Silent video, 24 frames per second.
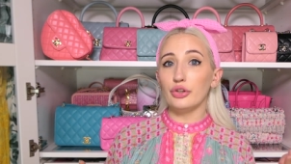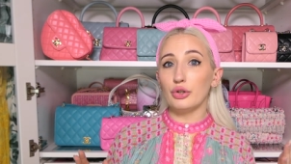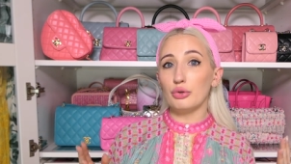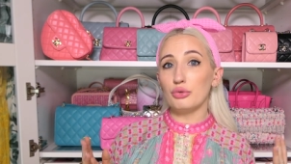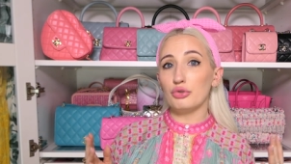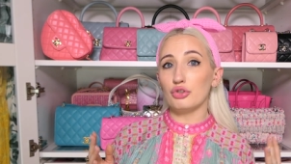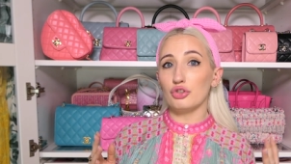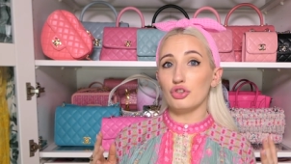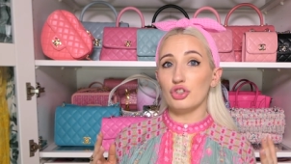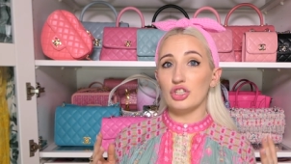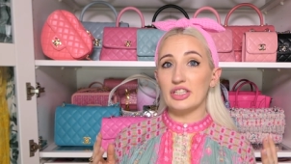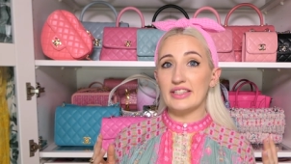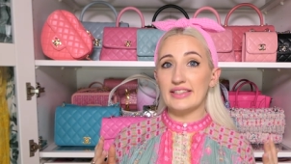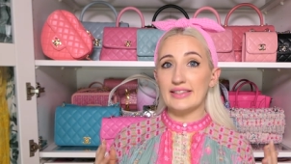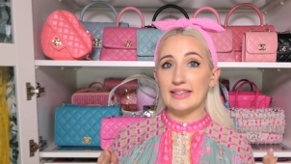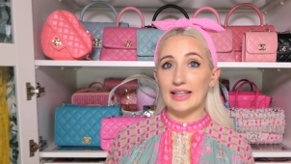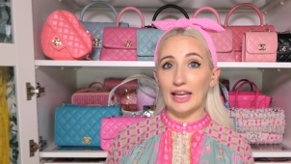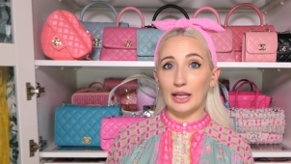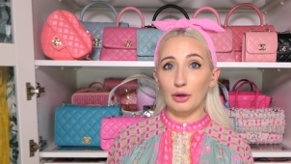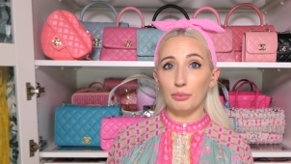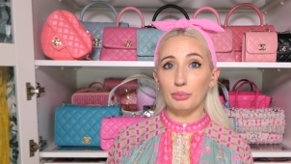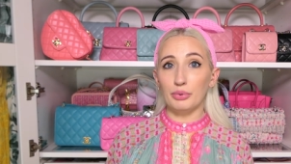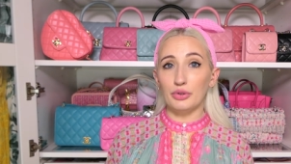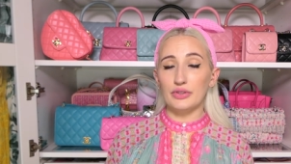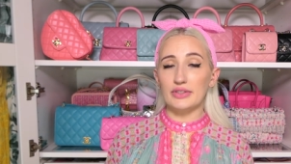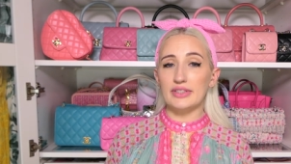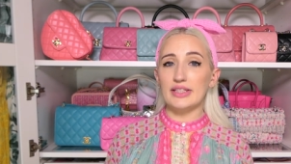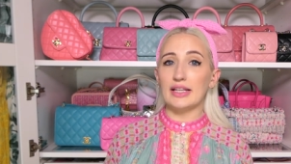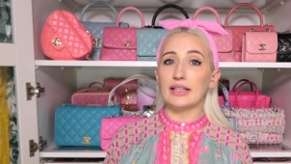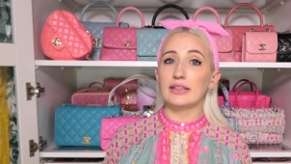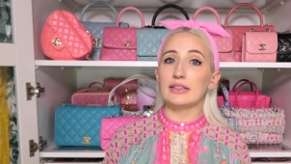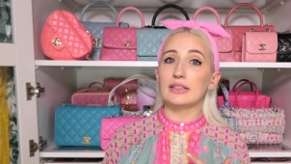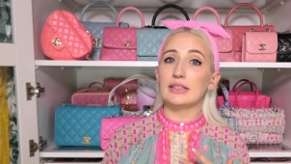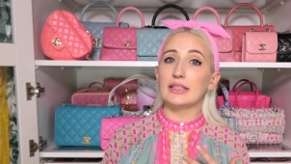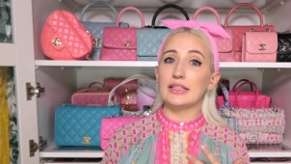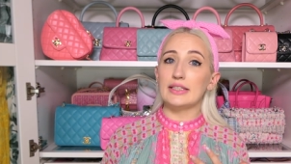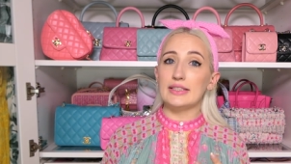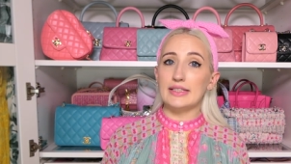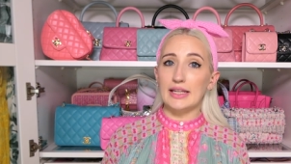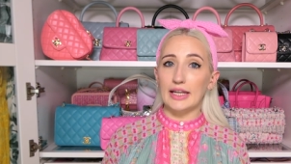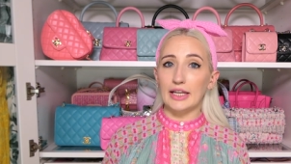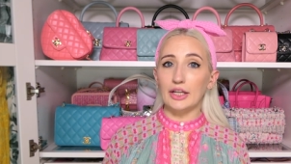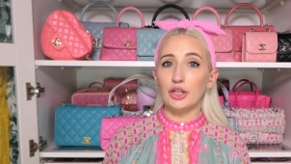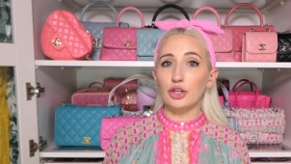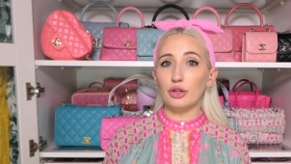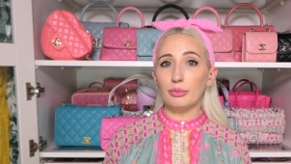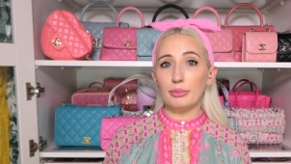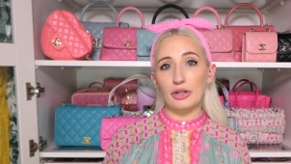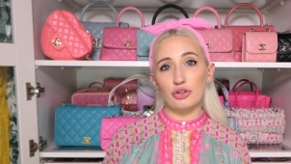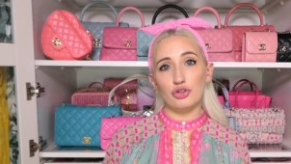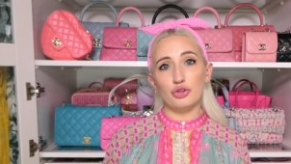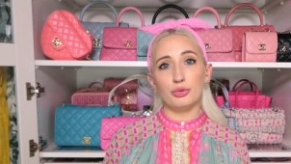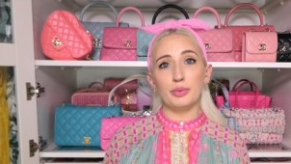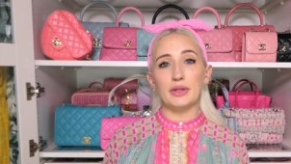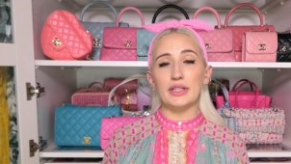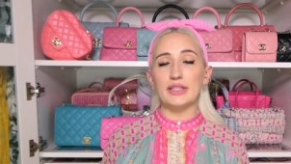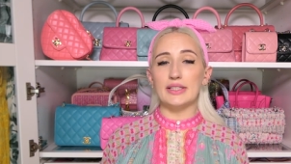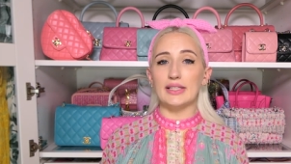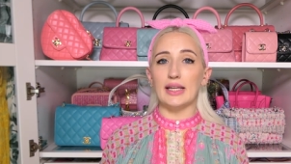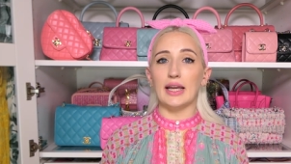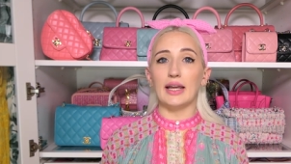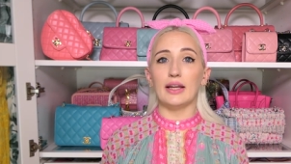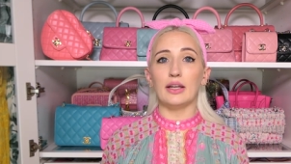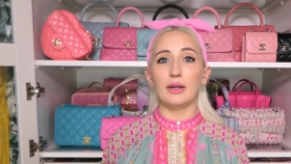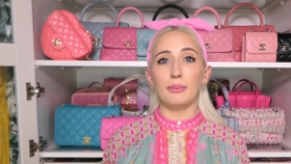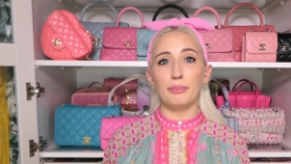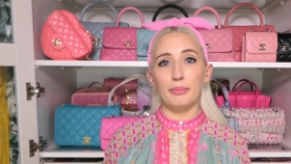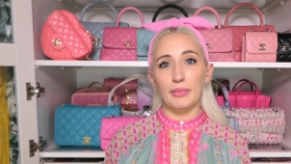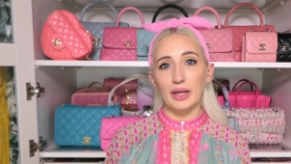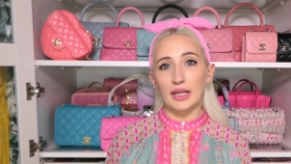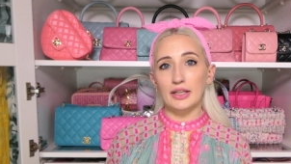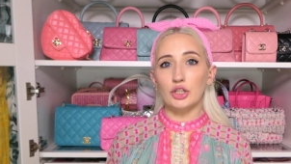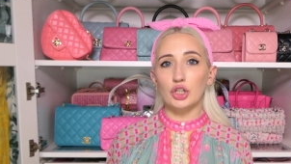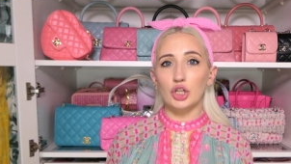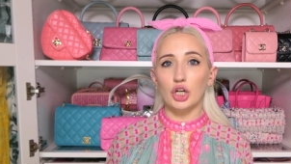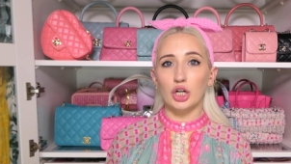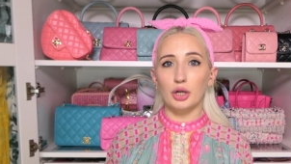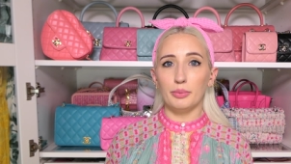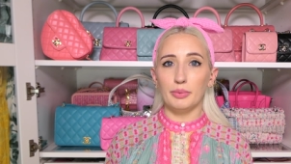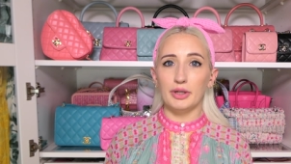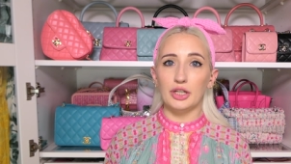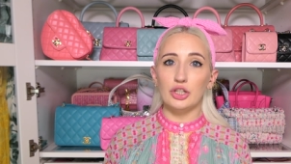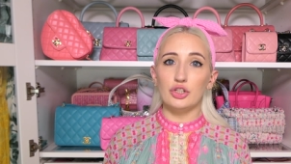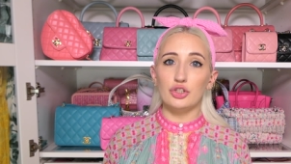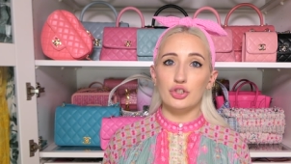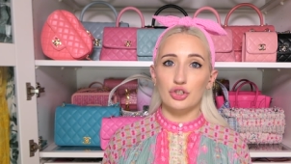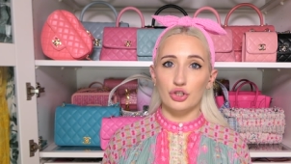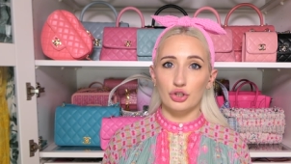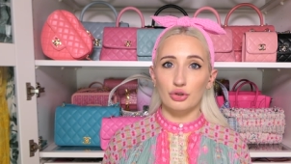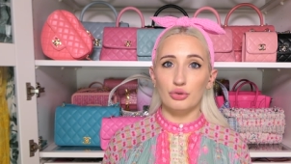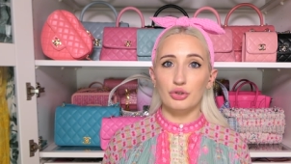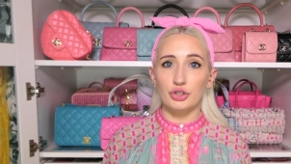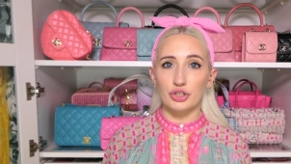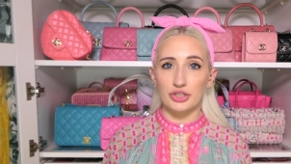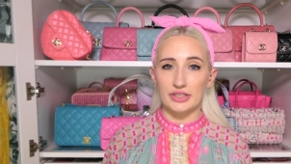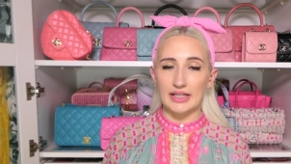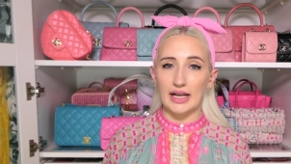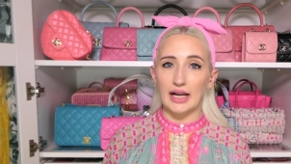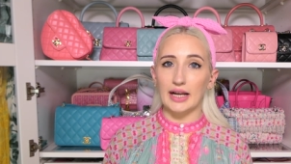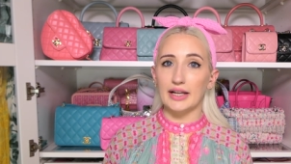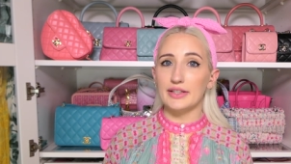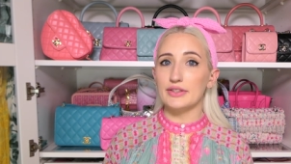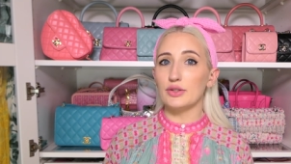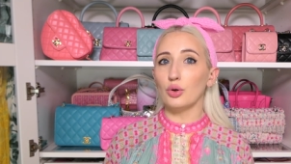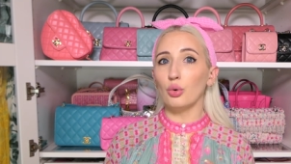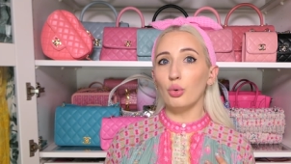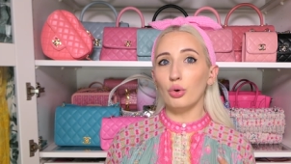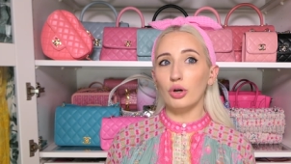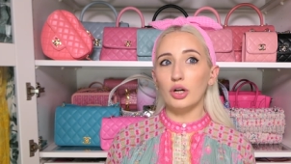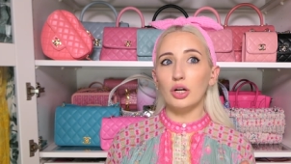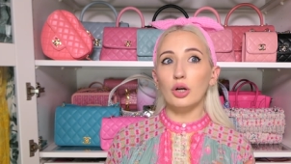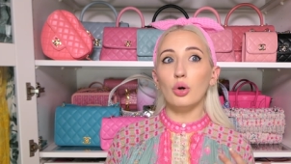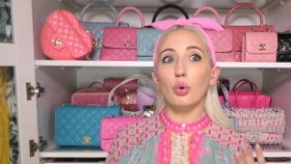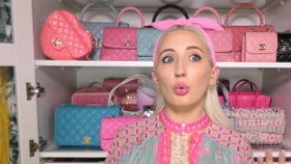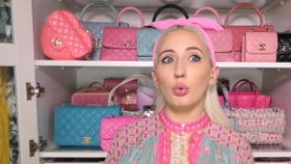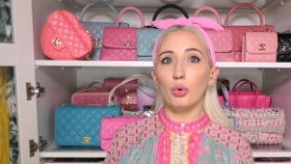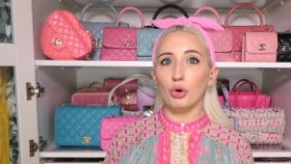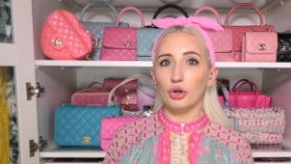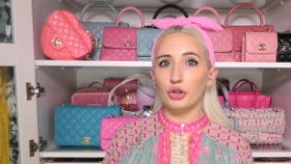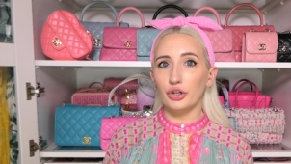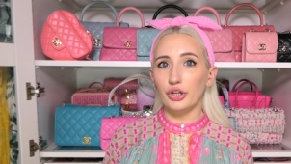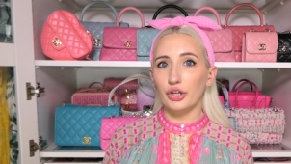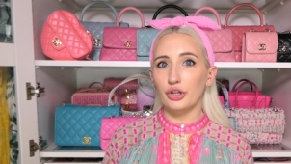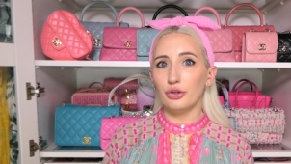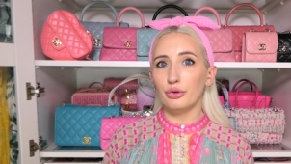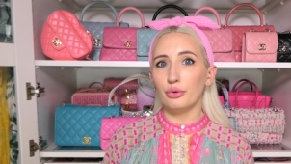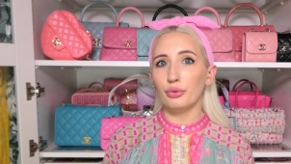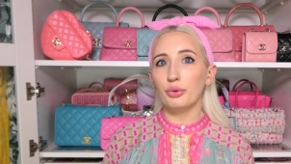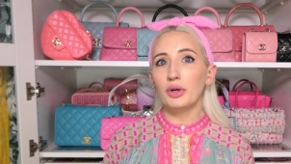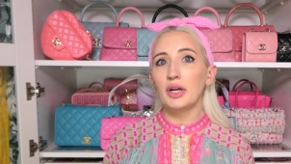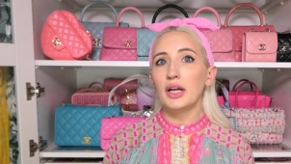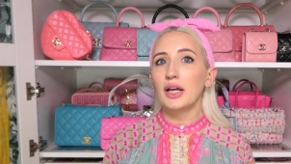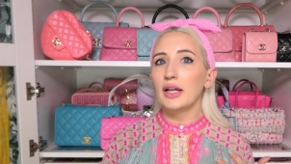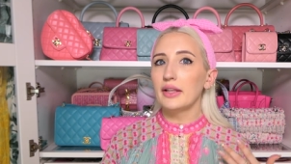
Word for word: those are just samples and then they take your measurements and make the garment to your size or order you